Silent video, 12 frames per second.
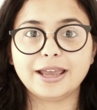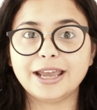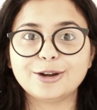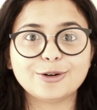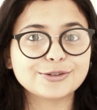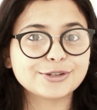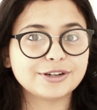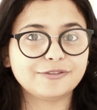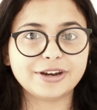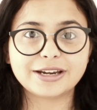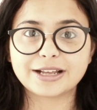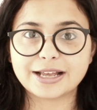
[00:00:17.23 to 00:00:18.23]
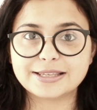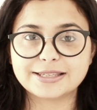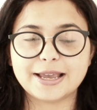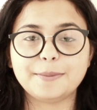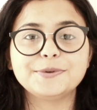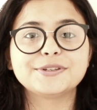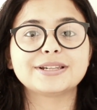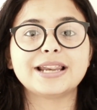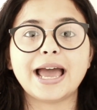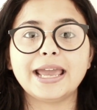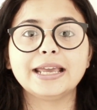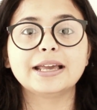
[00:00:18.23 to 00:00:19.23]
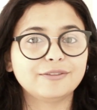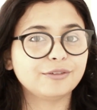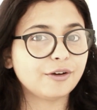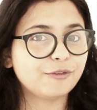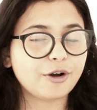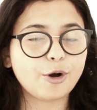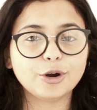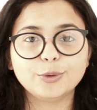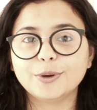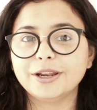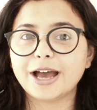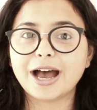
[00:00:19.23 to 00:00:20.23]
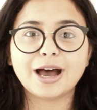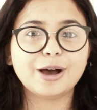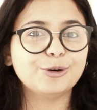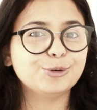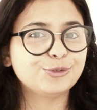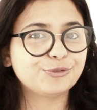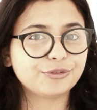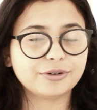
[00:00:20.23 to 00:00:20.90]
and also different concepts like odd one out,